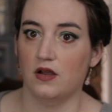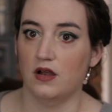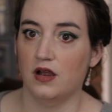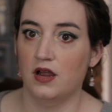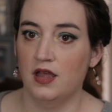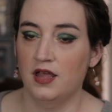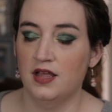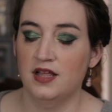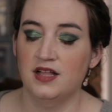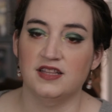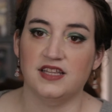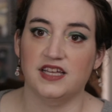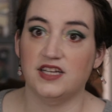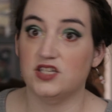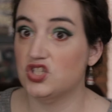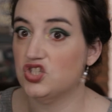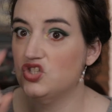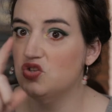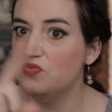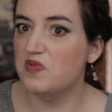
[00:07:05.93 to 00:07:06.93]
or
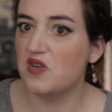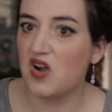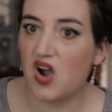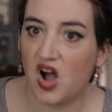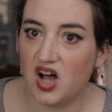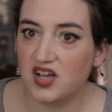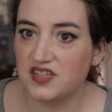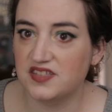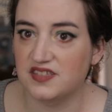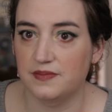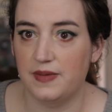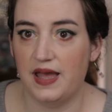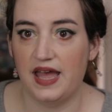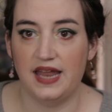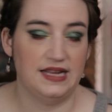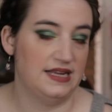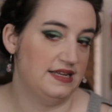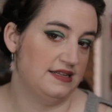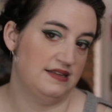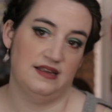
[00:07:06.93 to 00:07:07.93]
like super awesome
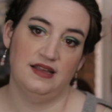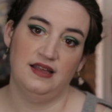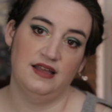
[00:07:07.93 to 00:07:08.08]
at it,